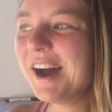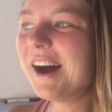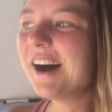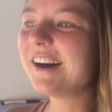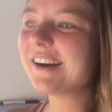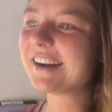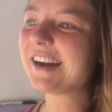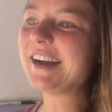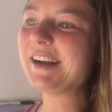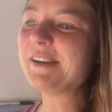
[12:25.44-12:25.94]

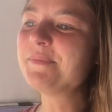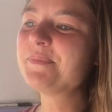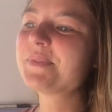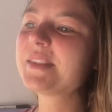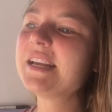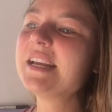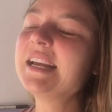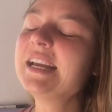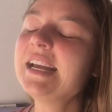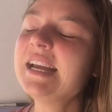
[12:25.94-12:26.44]
okay.
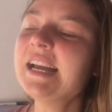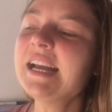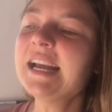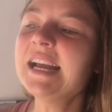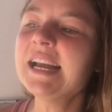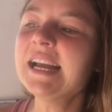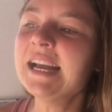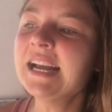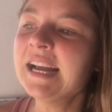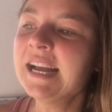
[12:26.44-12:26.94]

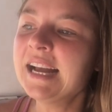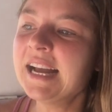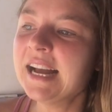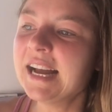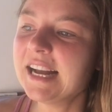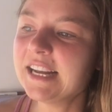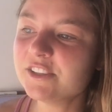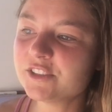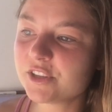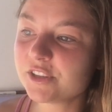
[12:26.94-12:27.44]

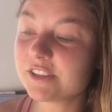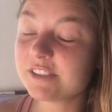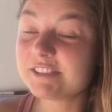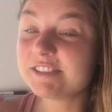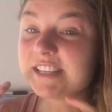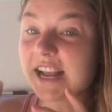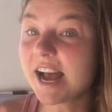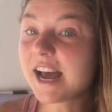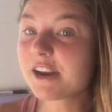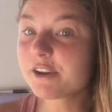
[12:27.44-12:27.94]
And so there's
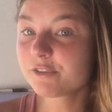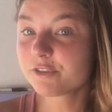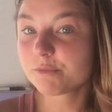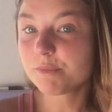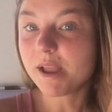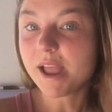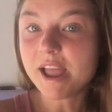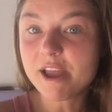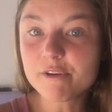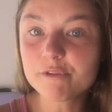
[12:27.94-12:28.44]
data from
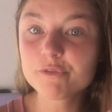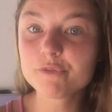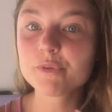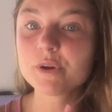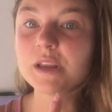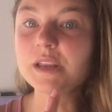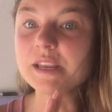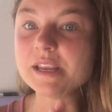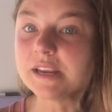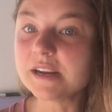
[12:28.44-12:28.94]

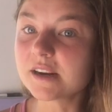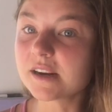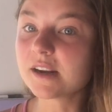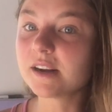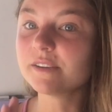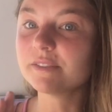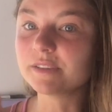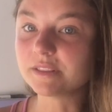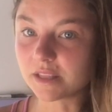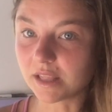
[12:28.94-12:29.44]
every year
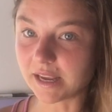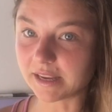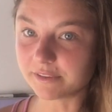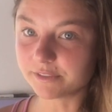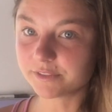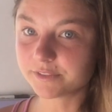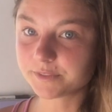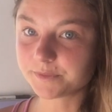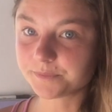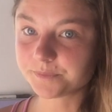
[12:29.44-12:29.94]
of
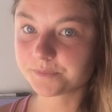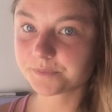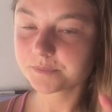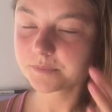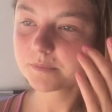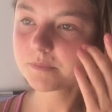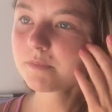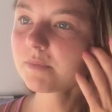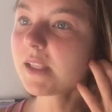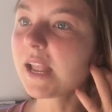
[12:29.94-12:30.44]
life.
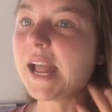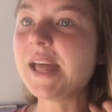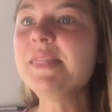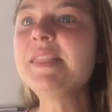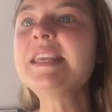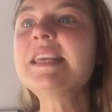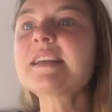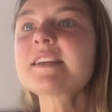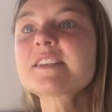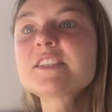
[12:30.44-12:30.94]
And
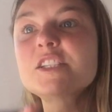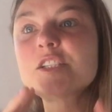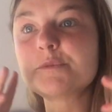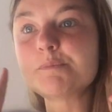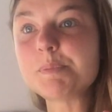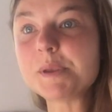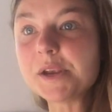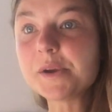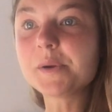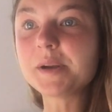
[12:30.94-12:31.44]
the
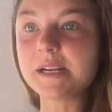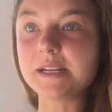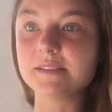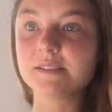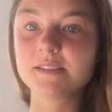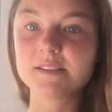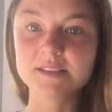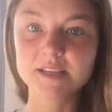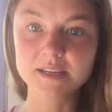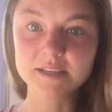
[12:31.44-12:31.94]

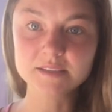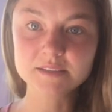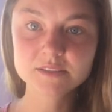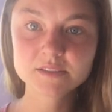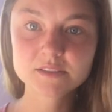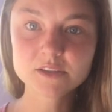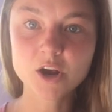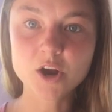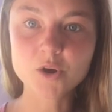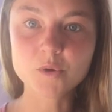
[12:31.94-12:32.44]

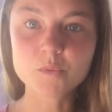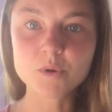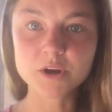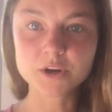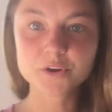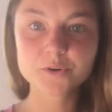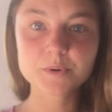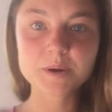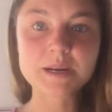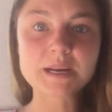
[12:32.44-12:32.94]
experiences are what
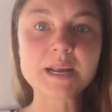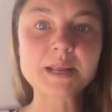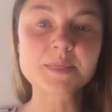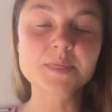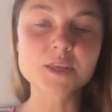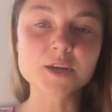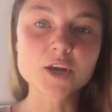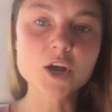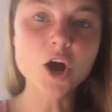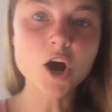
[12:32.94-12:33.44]

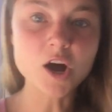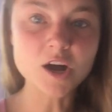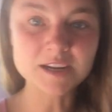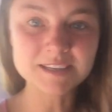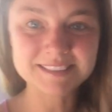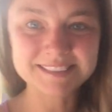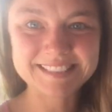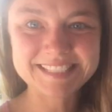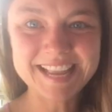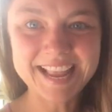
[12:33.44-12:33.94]
create the
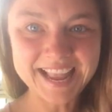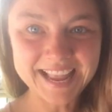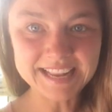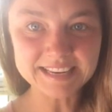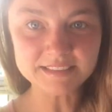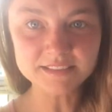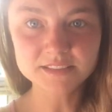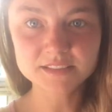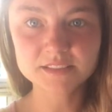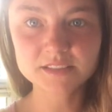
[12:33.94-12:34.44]

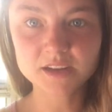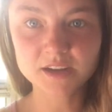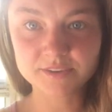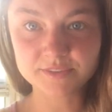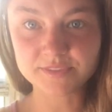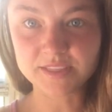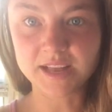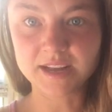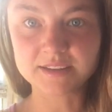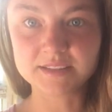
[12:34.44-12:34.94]
content
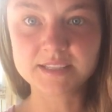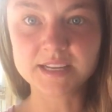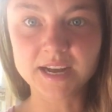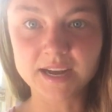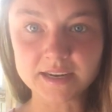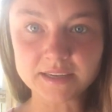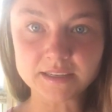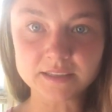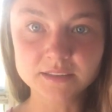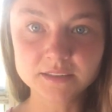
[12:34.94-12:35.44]
of that
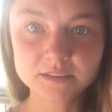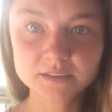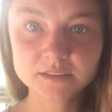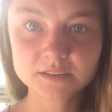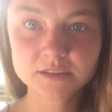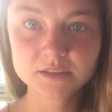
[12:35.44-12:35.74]
data.